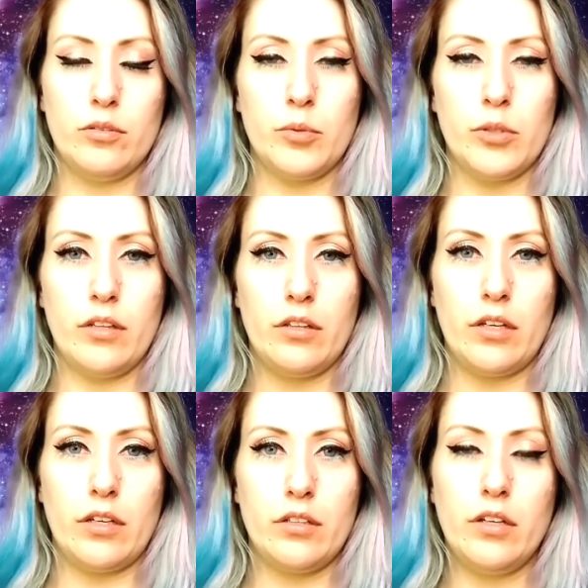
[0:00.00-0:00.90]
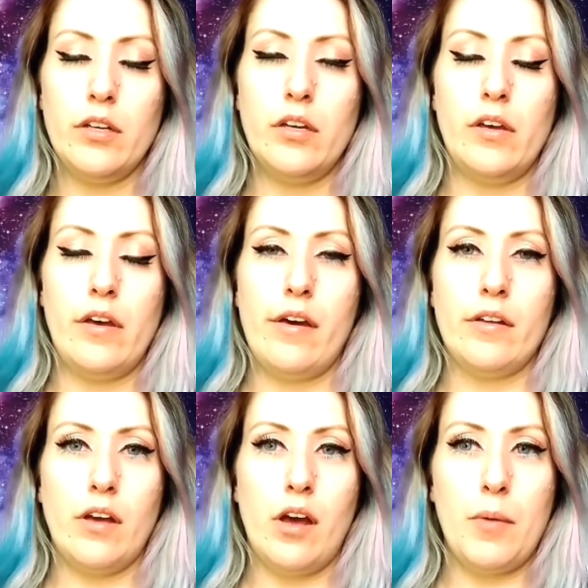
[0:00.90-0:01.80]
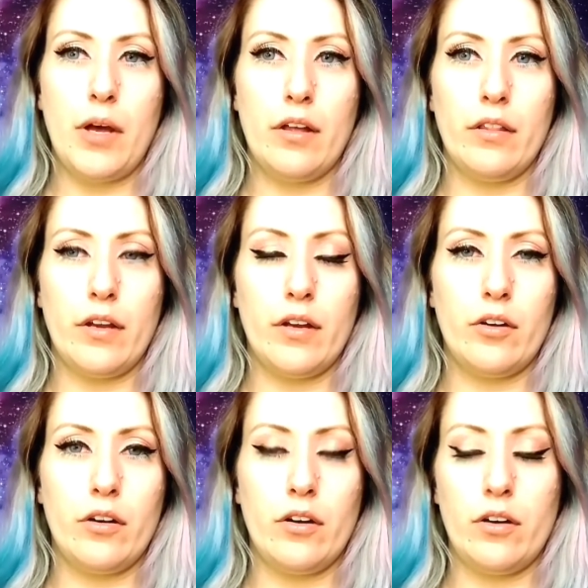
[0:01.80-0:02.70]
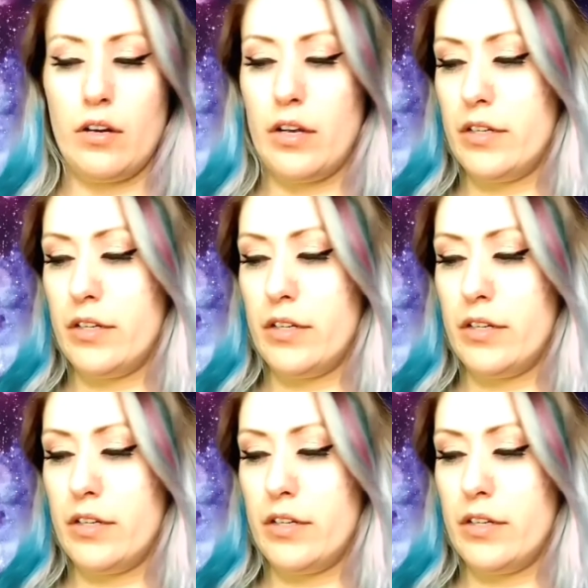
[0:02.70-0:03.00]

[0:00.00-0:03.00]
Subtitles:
pretty thick top eyeliner.